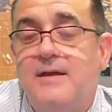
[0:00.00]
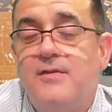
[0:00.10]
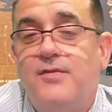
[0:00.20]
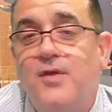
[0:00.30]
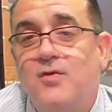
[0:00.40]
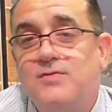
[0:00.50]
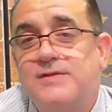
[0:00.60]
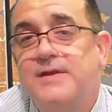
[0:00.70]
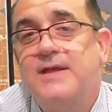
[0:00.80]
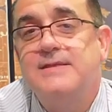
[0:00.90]
those
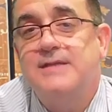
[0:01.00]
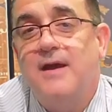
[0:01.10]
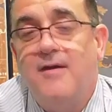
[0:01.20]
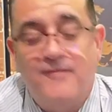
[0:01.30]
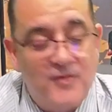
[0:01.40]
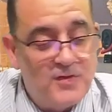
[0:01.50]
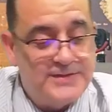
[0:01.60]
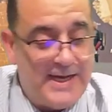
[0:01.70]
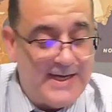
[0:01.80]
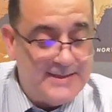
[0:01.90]
things of verse
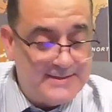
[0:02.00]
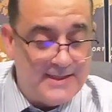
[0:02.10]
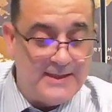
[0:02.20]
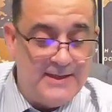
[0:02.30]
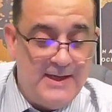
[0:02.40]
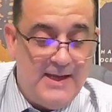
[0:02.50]
18.